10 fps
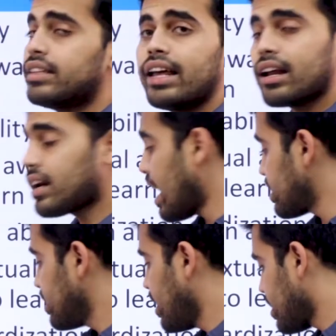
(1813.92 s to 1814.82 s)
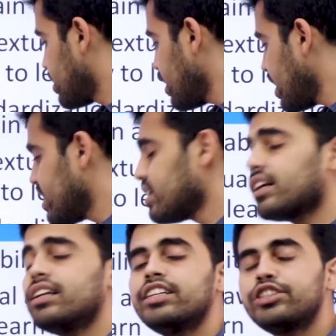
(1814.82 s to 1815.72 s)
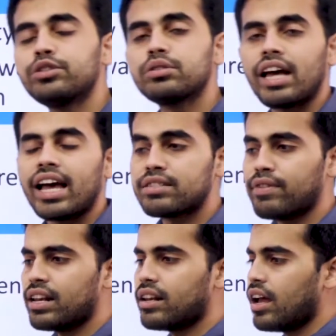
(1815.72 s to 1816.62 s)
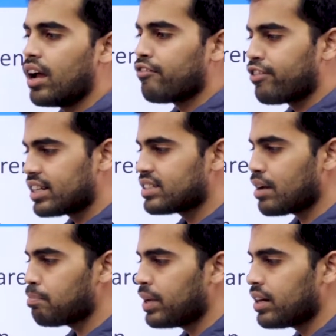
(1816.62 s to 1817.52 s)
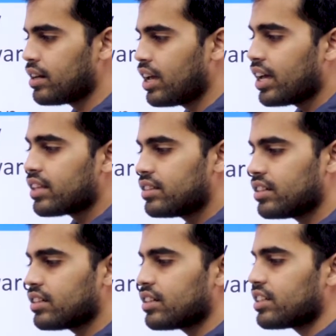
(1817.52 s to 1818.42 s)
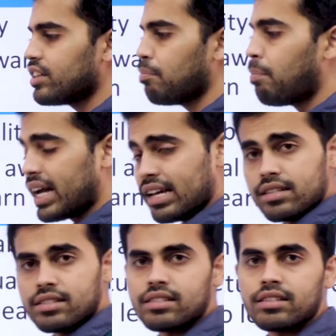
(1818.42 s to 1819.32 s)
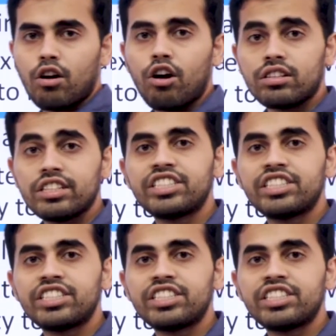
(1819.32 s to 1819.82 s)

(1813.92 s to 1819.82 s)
there are other ethical issues as well. For example, the bias or the